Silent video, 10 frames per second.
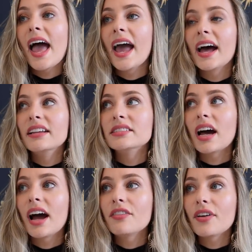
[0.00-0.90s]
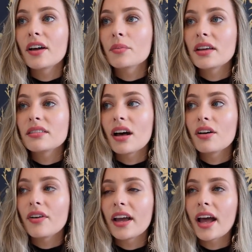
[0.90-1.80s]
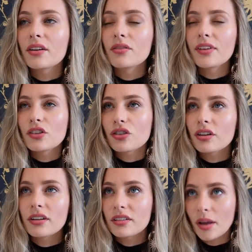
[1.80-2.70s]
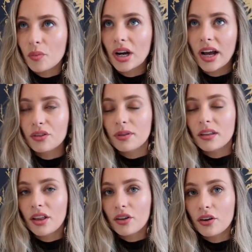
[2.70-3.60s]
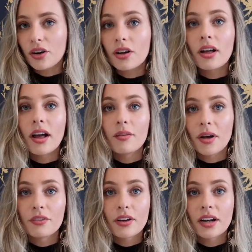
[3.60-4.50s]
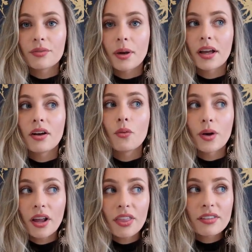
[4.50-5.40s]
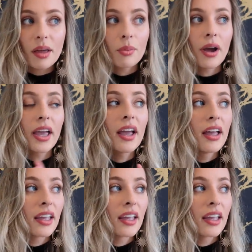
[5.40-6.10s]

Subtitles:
And I found myself, I had ventured somewhere else with another girl, a friend of mine, went on the subway,